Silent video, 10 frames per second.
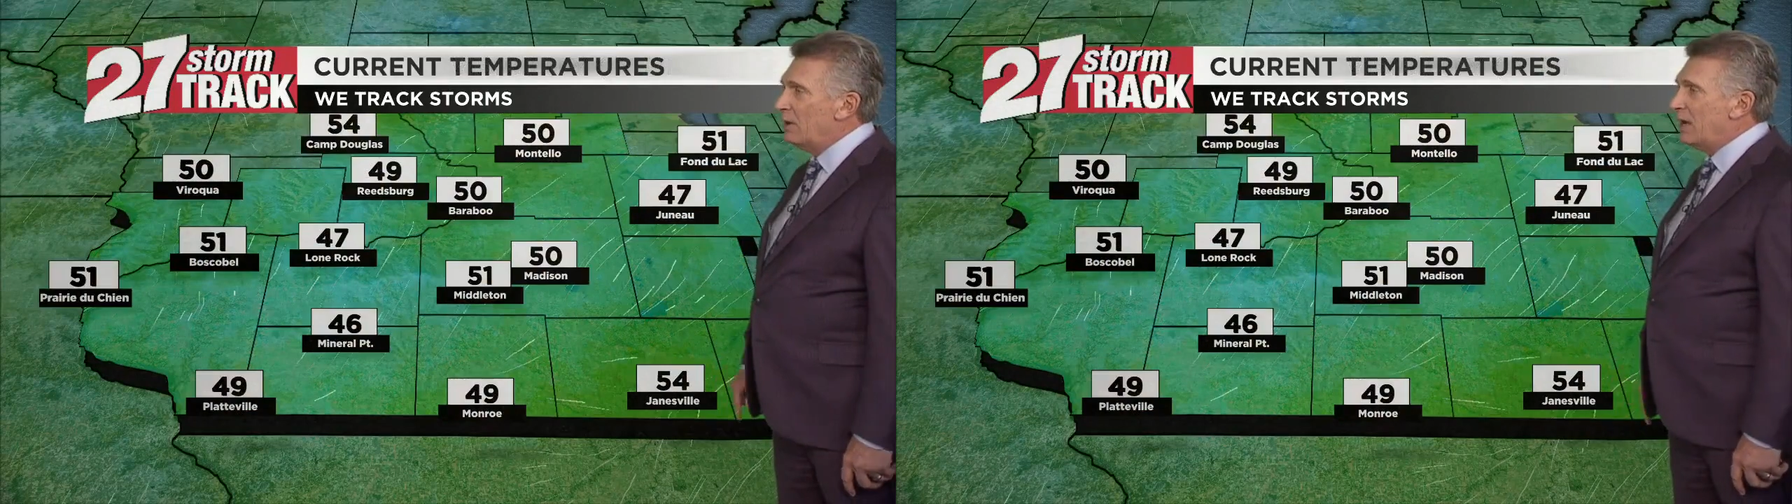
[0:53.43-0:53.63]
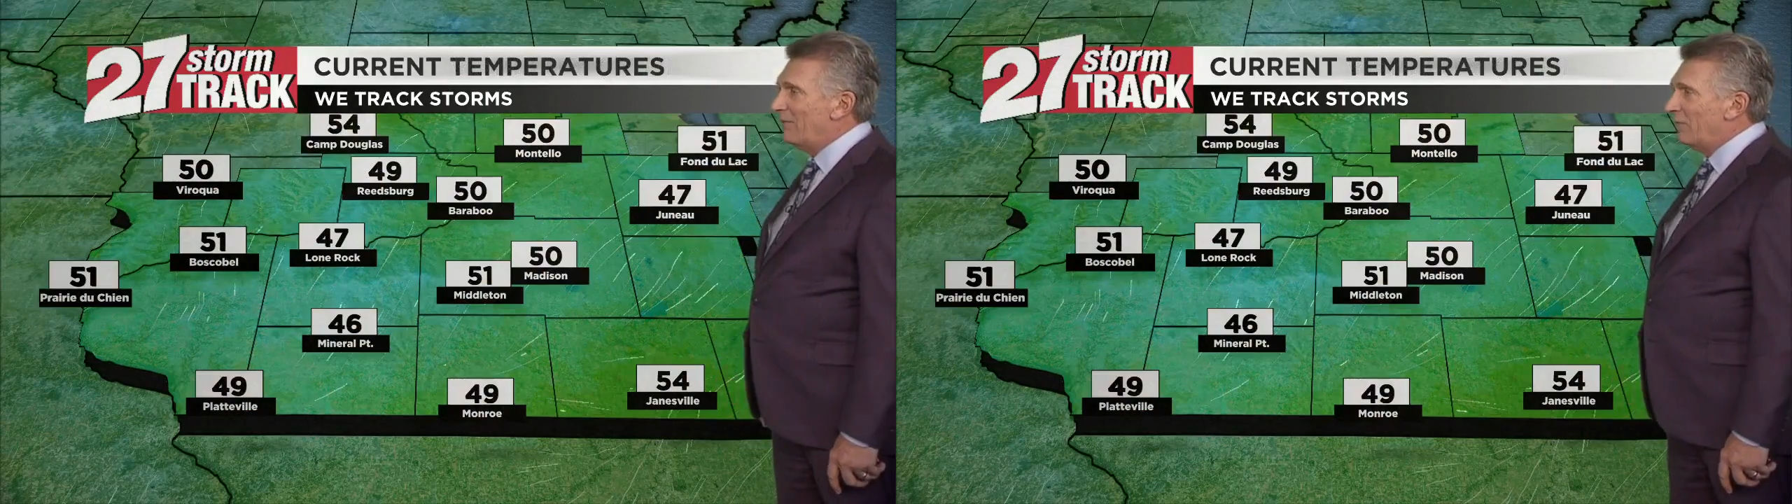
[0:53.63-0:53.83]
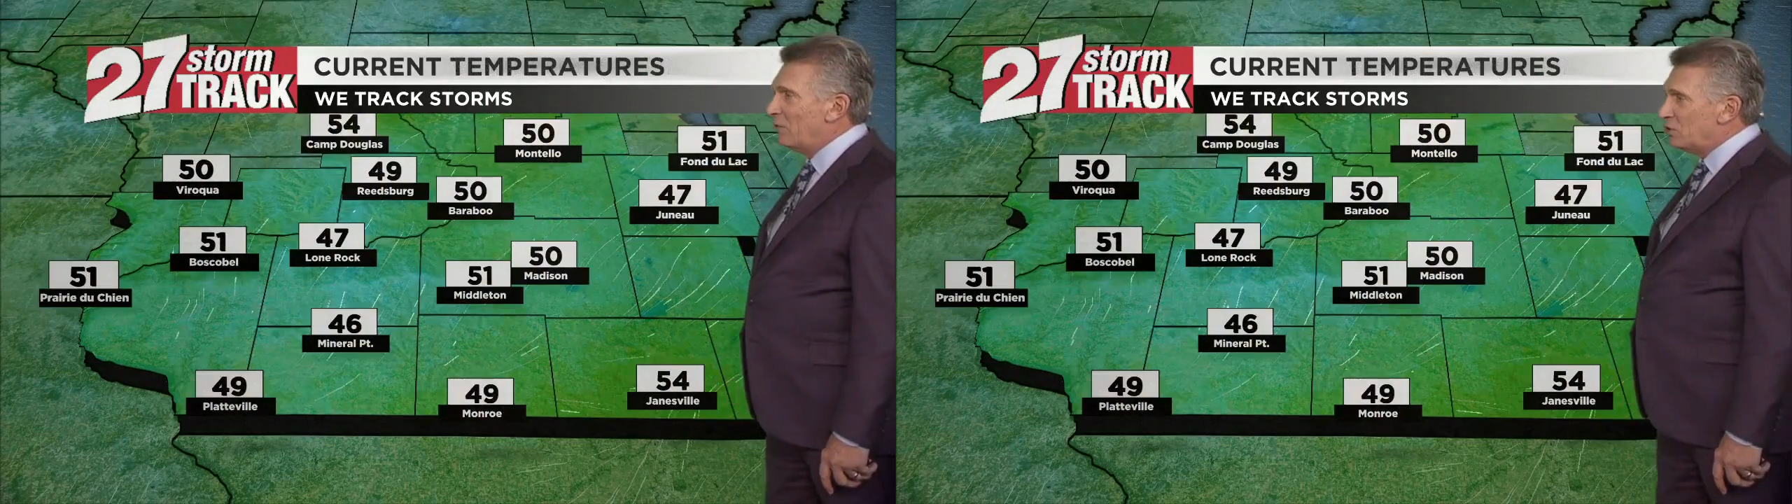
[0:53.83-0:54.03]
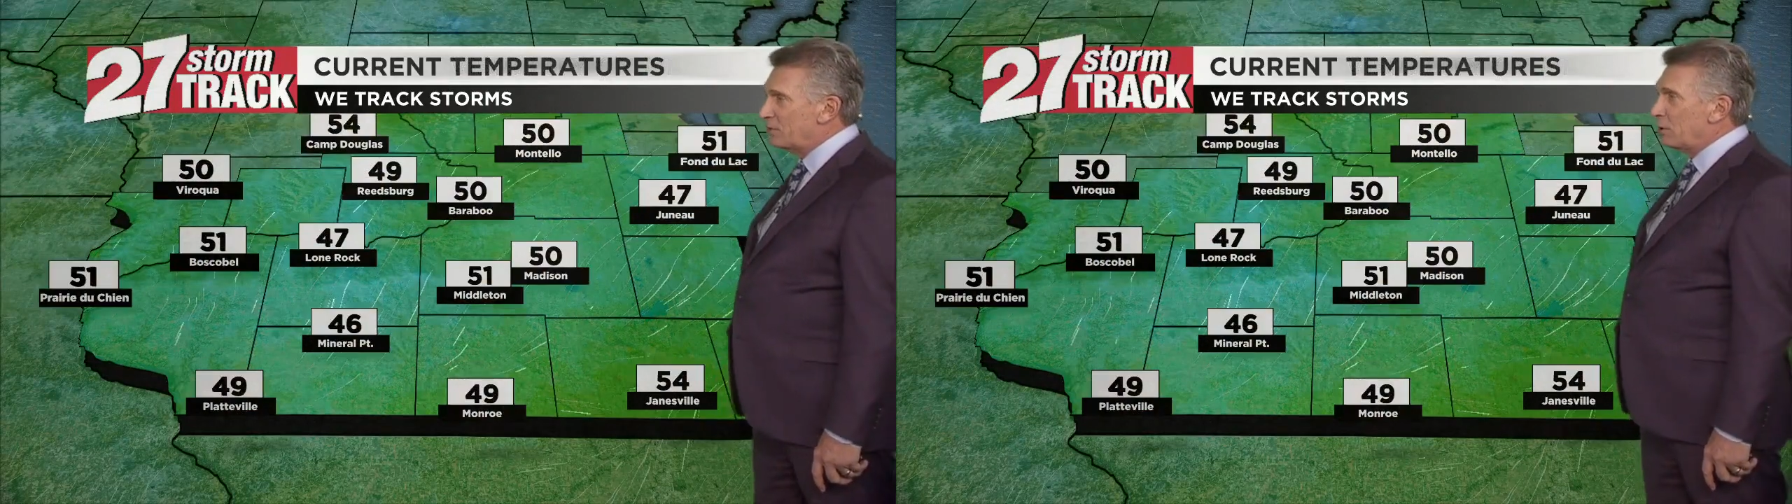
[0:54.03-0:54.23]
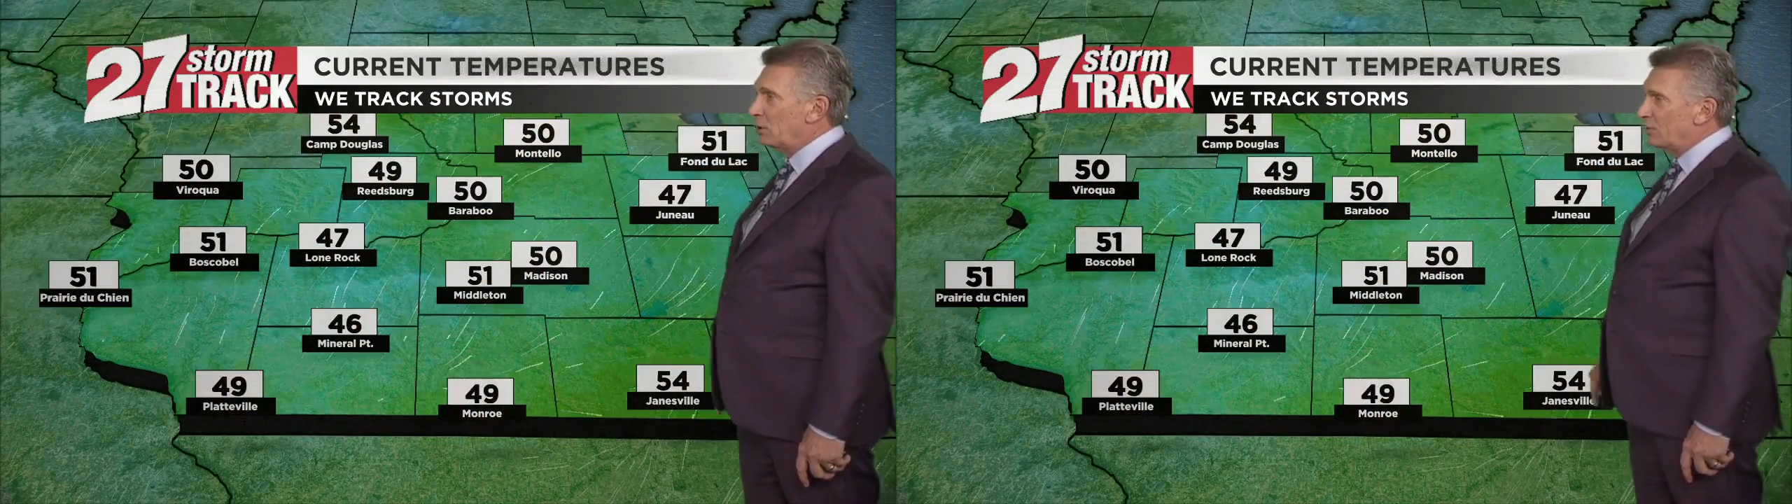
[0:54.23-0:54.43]
might have a few
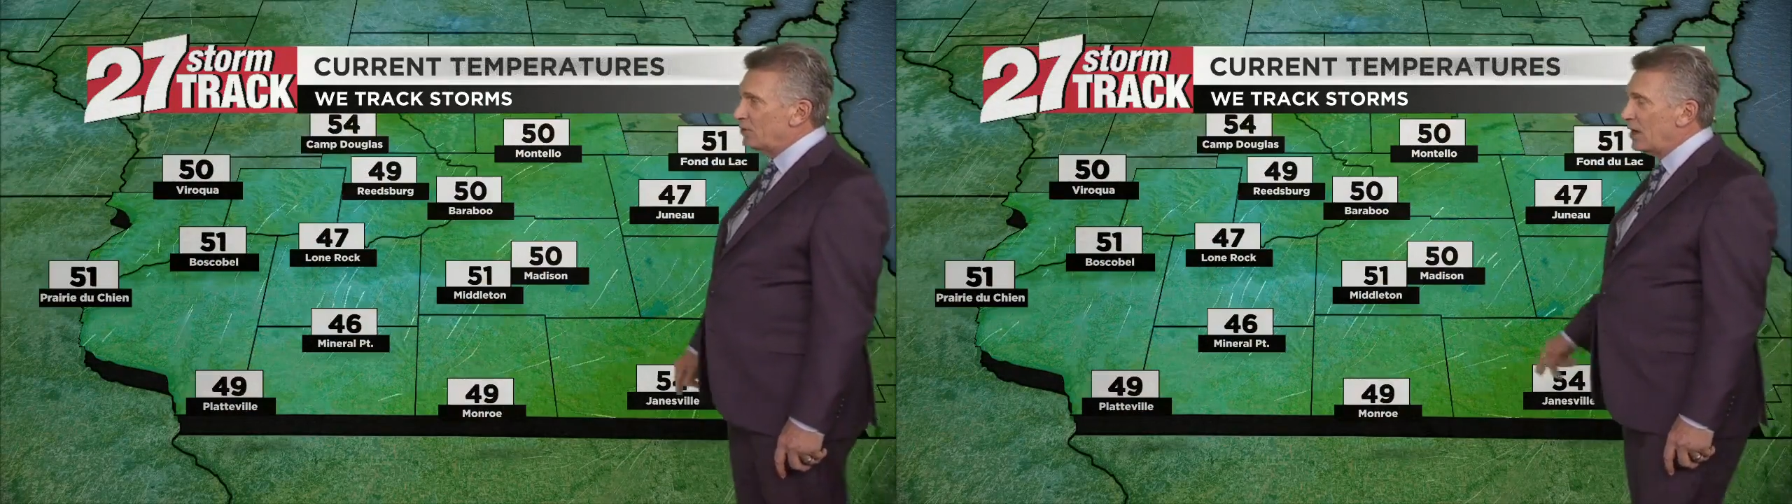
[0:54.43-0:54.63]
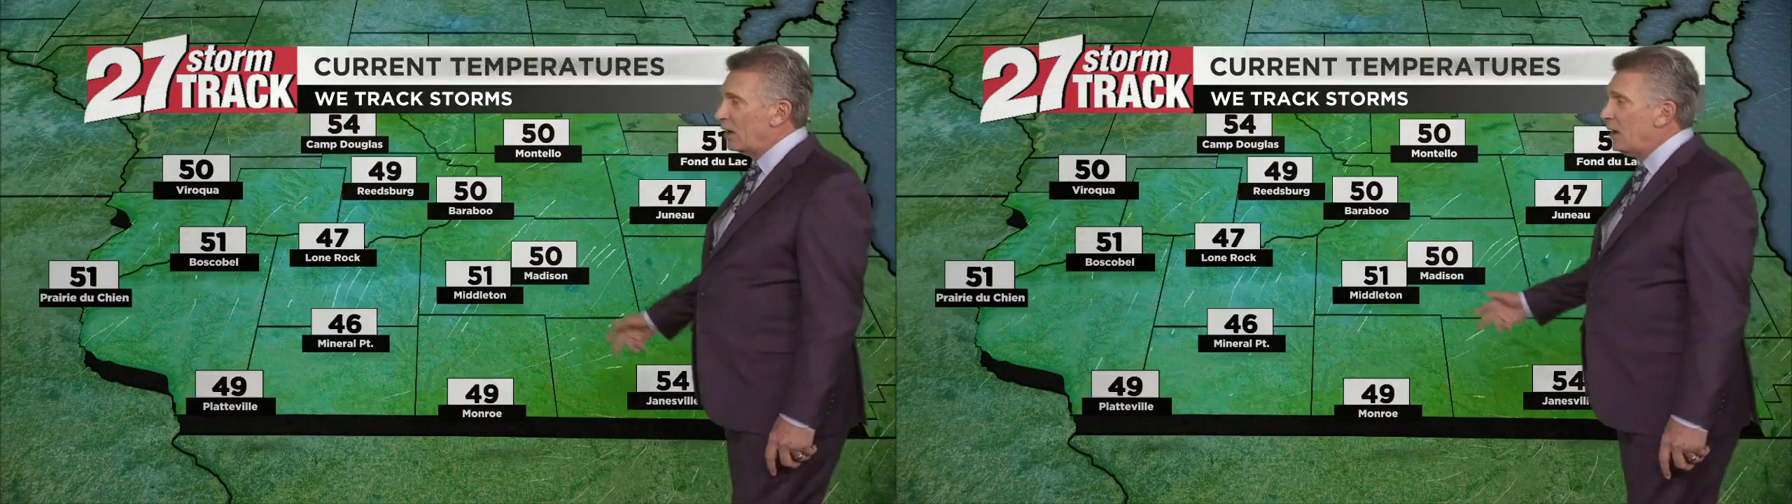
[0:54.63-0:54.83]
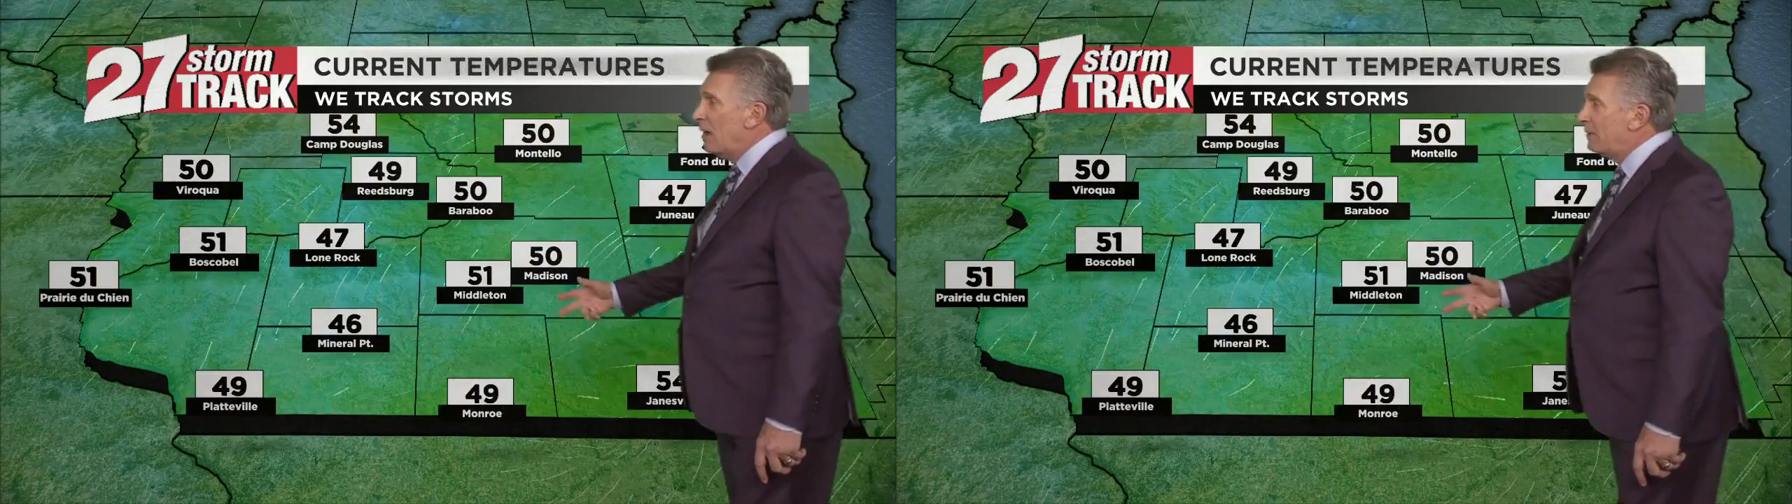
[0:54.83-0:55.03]
sprinkles there.